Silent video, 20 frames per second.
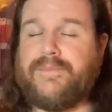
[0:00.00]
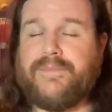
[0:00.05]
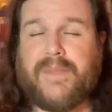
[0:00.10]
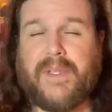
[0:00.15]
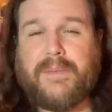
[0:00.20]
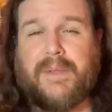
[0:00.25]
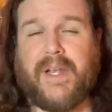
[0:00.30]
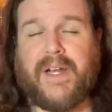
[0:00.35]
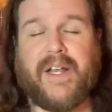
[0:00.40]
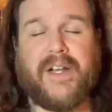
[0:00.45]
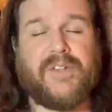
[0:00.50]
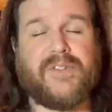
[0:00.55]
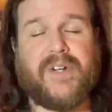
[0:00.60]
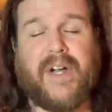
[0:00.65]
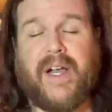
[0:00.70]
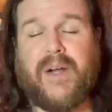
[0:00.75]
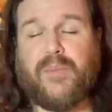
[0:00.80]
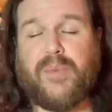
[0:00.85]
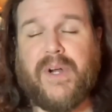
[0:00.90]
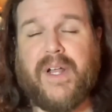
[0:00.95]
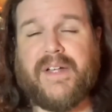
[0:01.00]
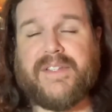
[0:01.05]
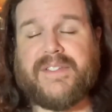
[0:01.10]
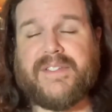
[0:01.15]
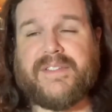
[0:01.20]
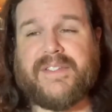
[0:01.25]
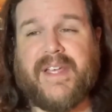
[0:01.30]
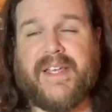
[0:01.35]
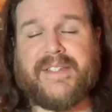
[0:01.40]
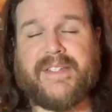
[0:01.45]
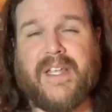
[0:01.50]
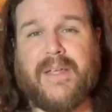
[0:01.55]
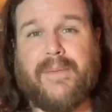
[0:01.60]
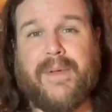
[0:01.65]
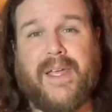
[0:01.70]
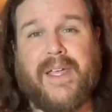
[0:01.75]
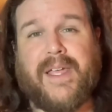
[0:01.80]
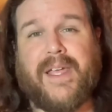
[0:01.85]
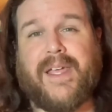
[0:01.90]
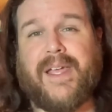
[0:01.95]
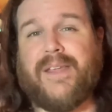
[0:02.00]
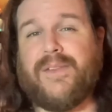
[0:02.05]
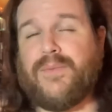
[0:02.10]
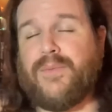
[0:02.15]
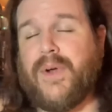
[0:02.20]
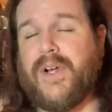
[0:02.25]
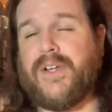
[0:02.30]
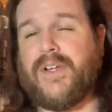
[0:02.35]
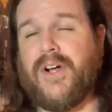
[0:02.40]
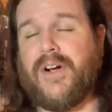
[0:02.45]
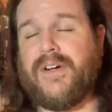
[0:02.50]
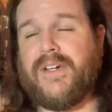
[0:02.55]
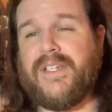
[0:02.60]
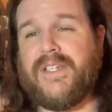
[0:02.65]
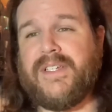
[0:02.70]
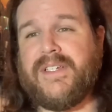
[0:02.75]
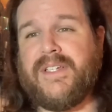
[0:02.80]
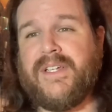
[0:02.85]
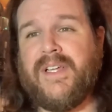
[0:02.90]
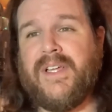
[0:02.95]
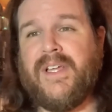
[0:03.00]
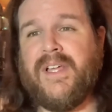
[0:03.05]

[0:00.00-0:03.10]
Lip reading: I'm not going to try to pronounce his last name, aka the Red Guardian,